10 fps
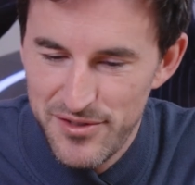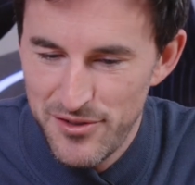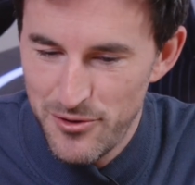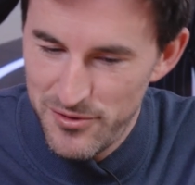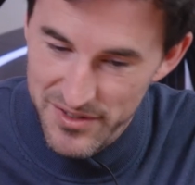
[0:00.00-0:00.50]

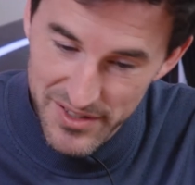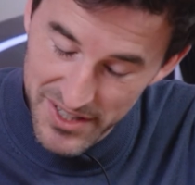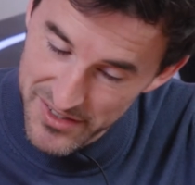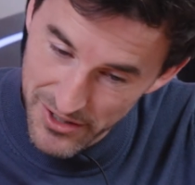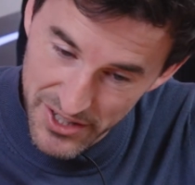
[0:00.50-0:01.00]
So
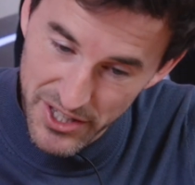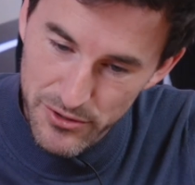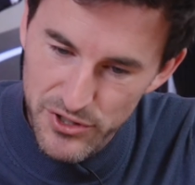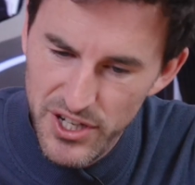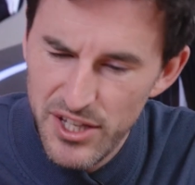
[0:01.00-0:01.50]
these are
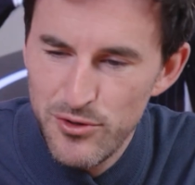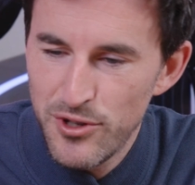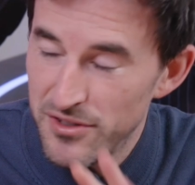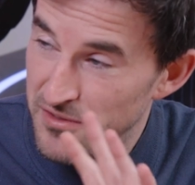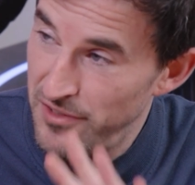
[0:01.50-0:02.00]
guilloché. It
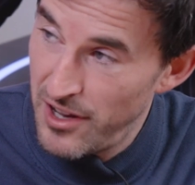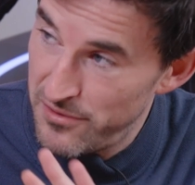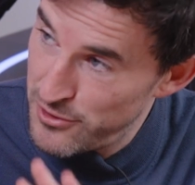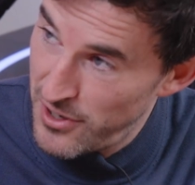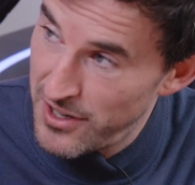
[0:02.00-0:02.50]
took us
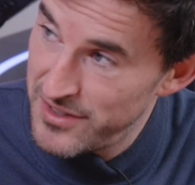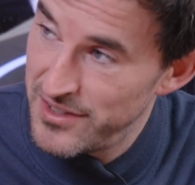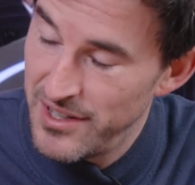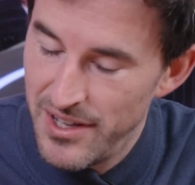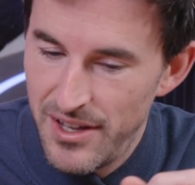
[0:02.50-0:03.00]
5 tries.
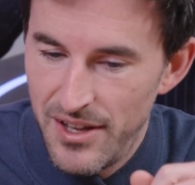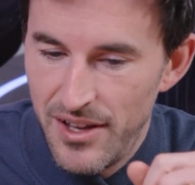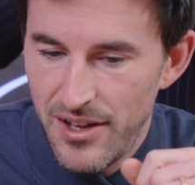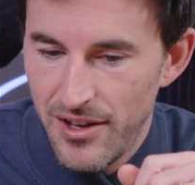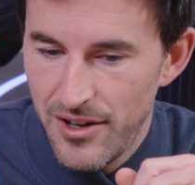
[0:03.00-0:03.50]

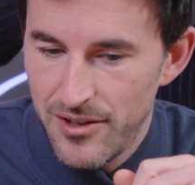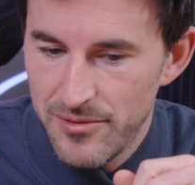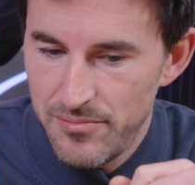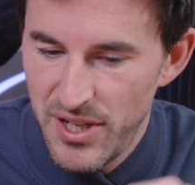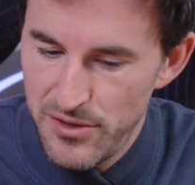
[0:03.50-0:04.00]

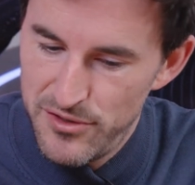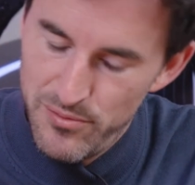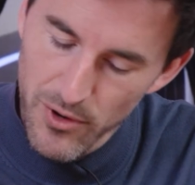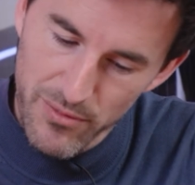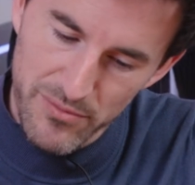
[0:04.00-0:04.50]
Because the
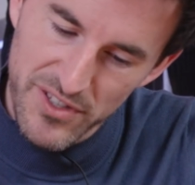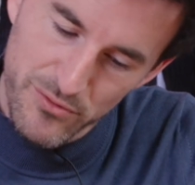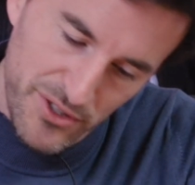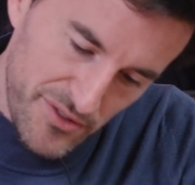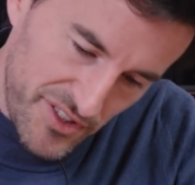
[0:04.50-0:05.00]
problem is
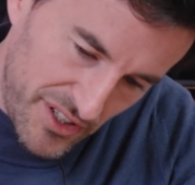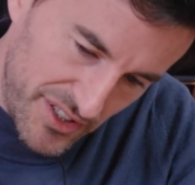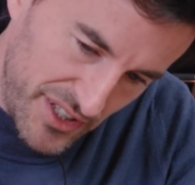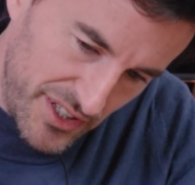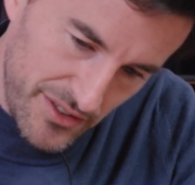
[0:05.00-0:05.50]
when you start
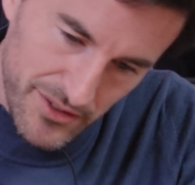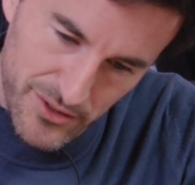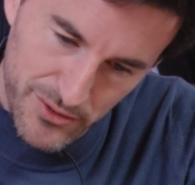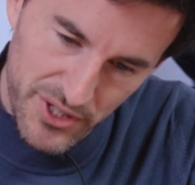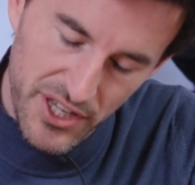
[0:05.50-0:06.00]

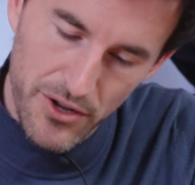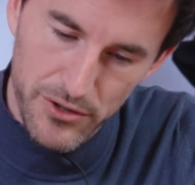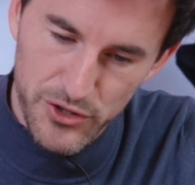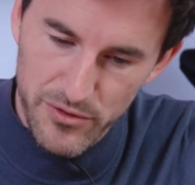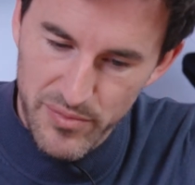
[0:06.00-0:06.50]
to
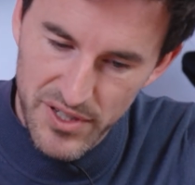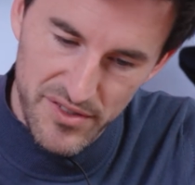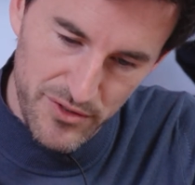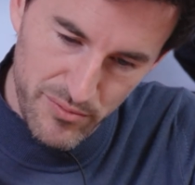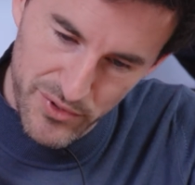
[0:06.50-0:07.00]
guilloche a
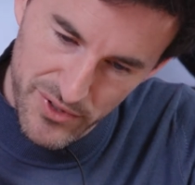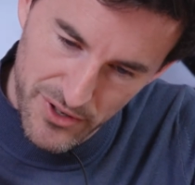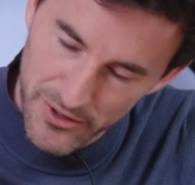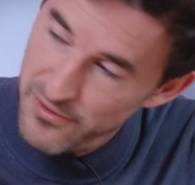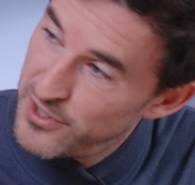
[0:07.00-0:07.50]
piece, you put a
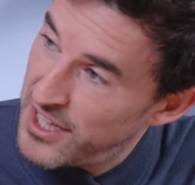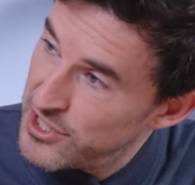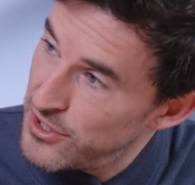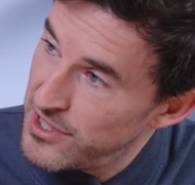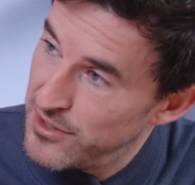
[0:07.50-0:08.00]
lot of
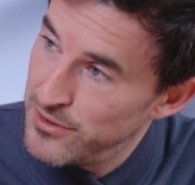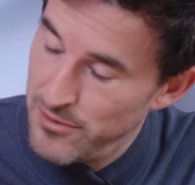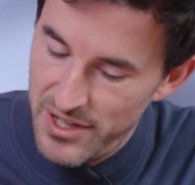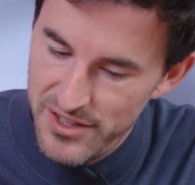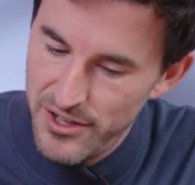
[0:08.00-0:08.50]
tension into the
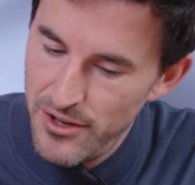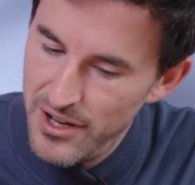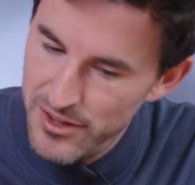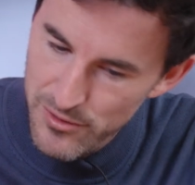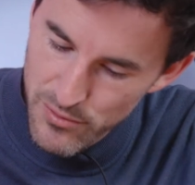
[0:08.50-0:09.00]

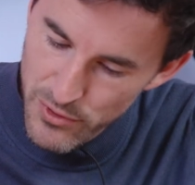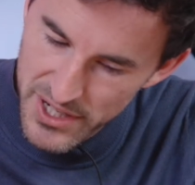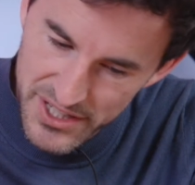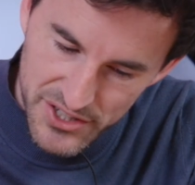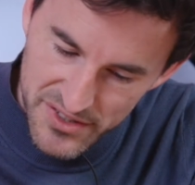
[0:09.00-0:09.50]
material, and the
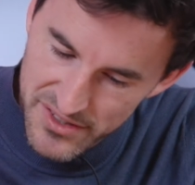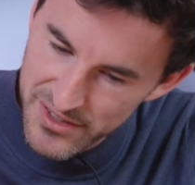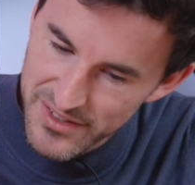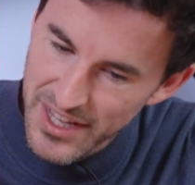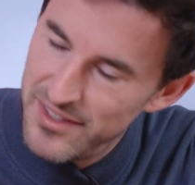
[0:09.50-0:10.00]
bridge
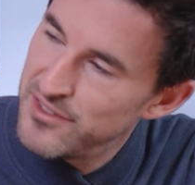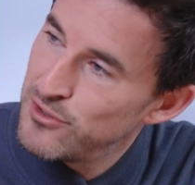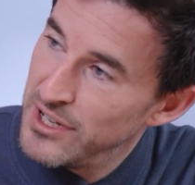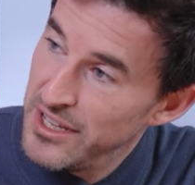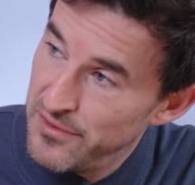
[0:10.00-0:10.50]
tends
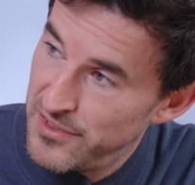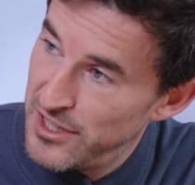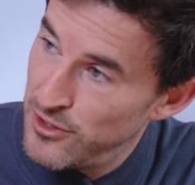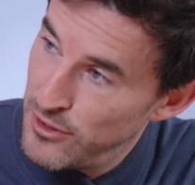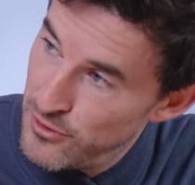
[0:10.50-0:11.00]
to lift,
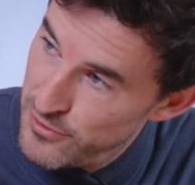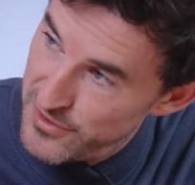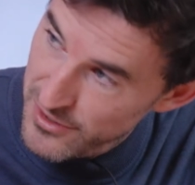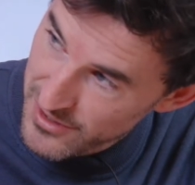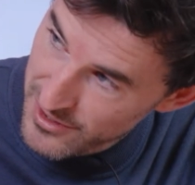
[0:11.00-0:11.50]
and you
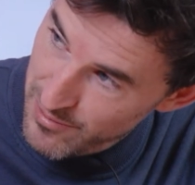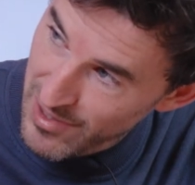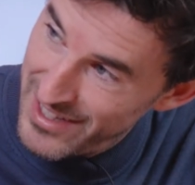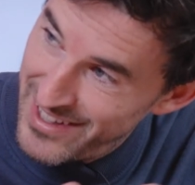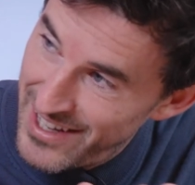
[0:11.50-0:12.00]
lose the
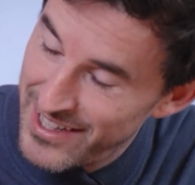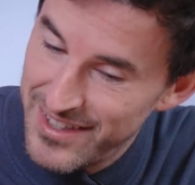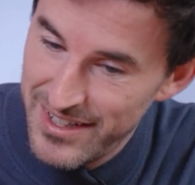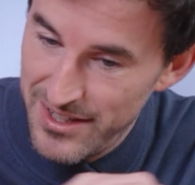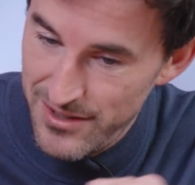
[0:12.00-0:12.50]

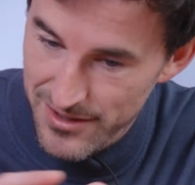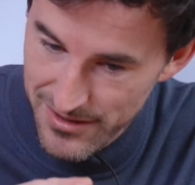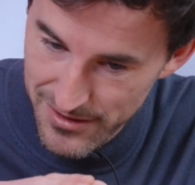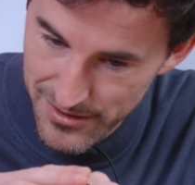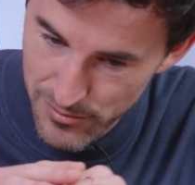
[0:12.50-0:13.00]
planarity.
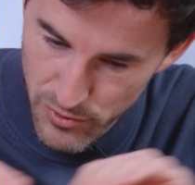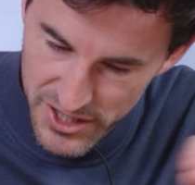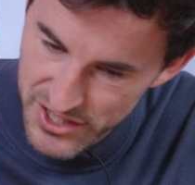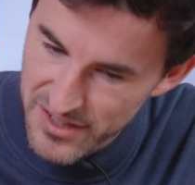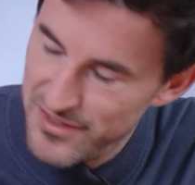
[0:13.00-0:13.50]
The
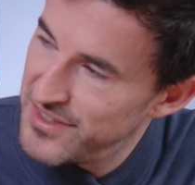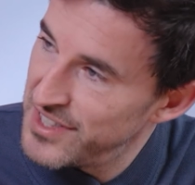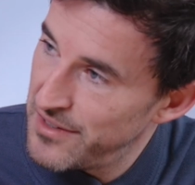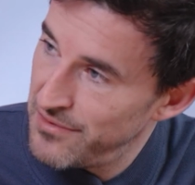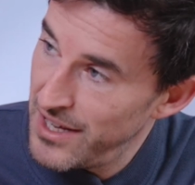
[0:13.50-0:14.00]
bridge doesn't
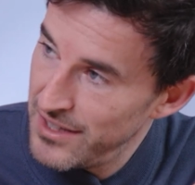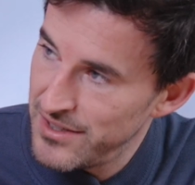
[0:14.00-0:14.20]
stay flat.